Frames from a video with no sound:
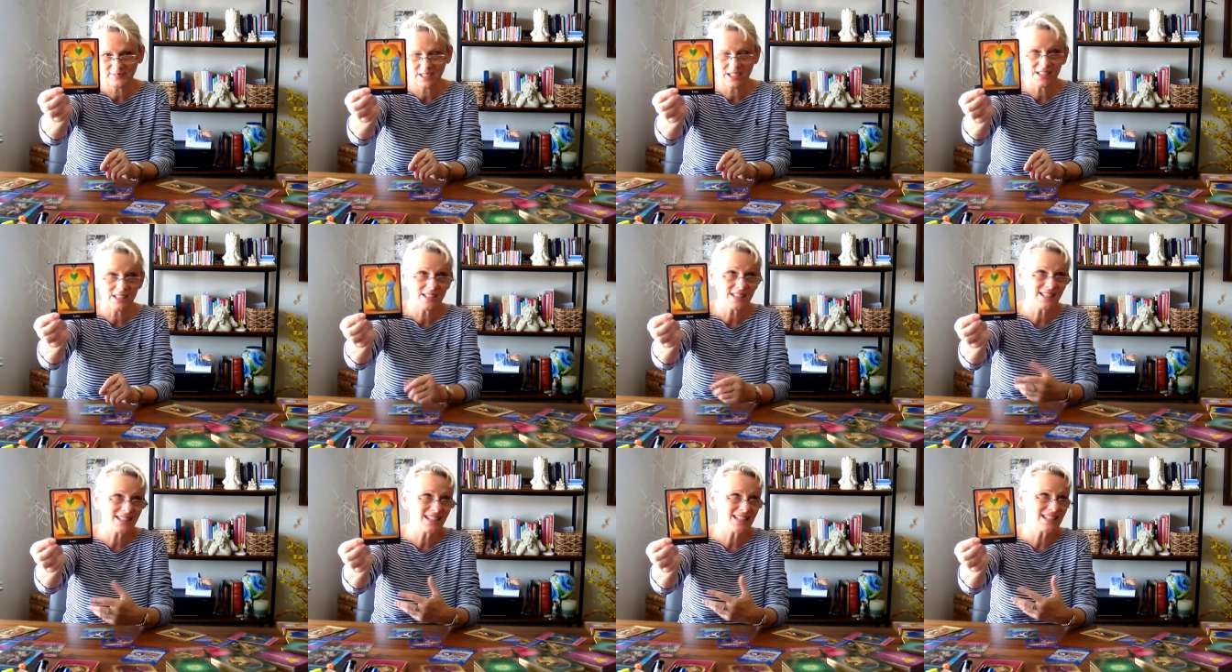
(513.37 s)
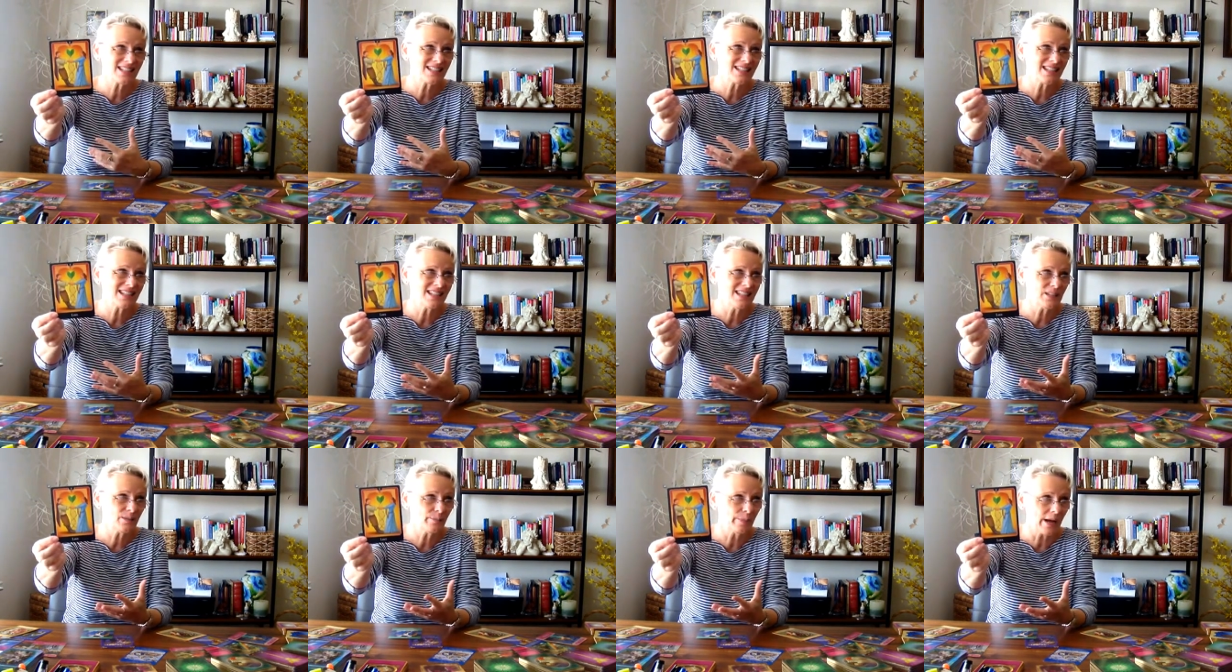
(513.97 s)
And 6
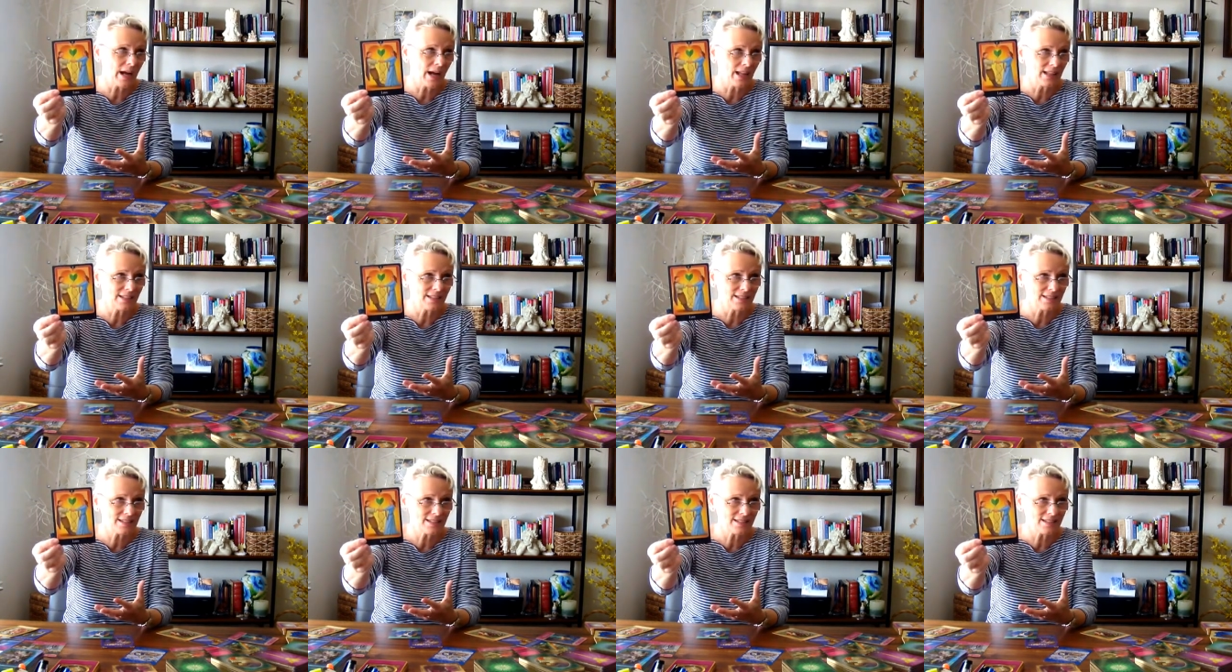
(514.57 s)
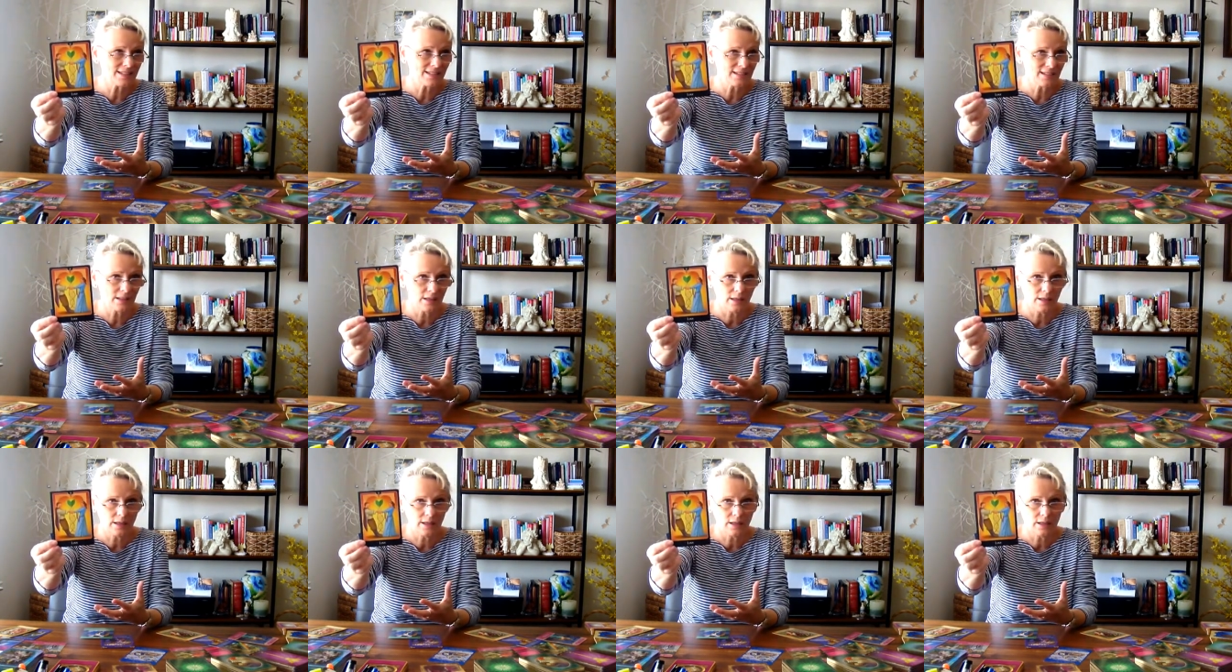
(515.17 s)
is balance.
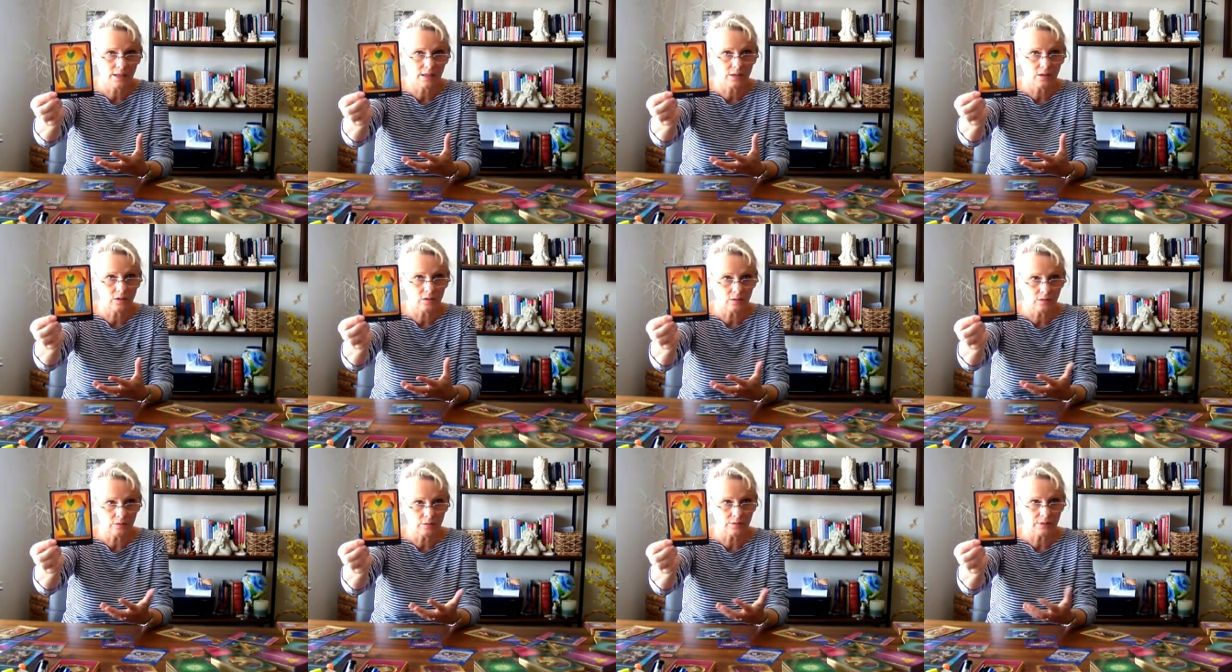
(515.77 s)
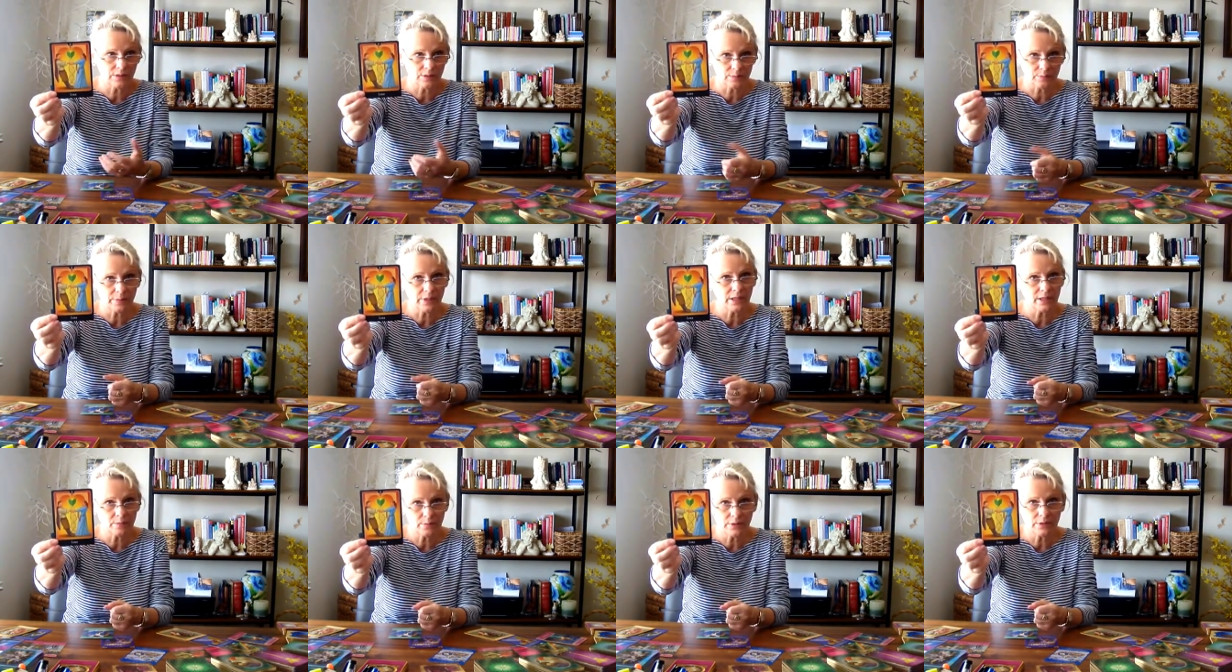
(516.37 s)
Oh, it
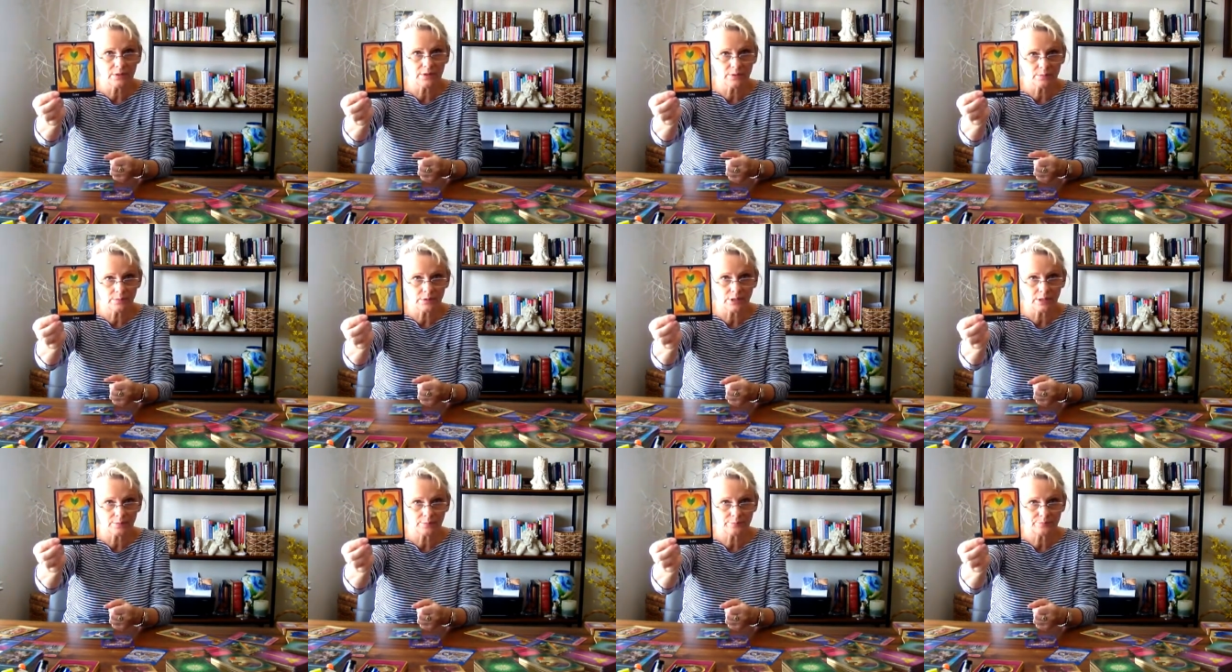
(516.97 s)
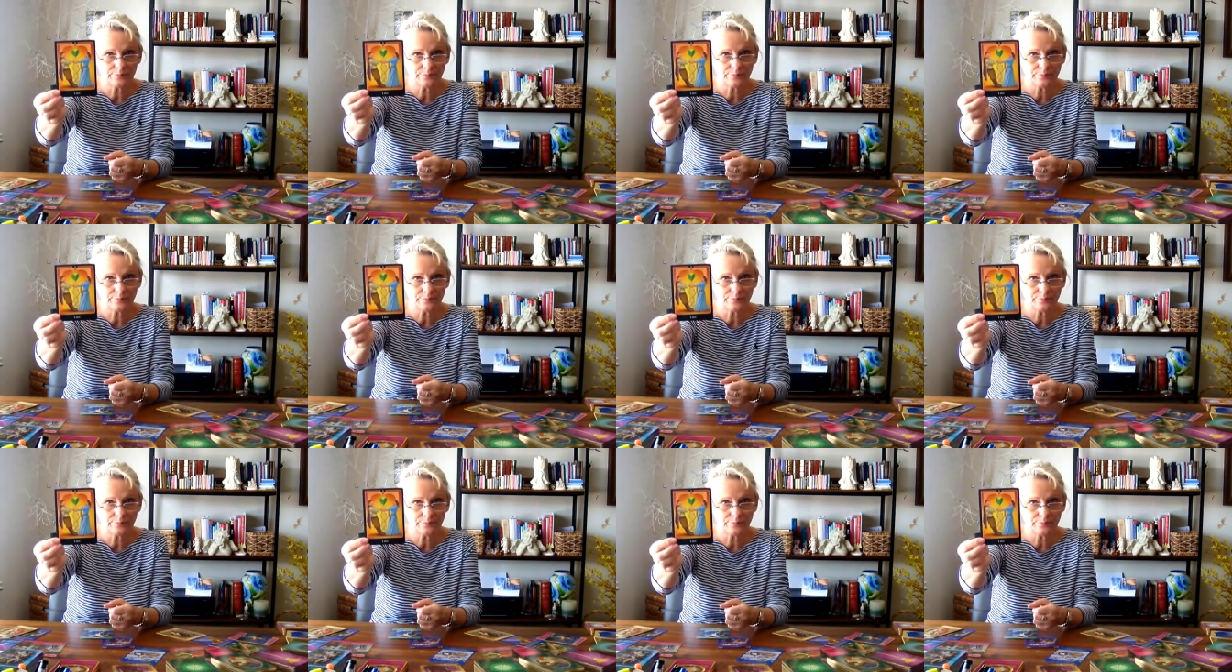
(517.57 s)
may be Libra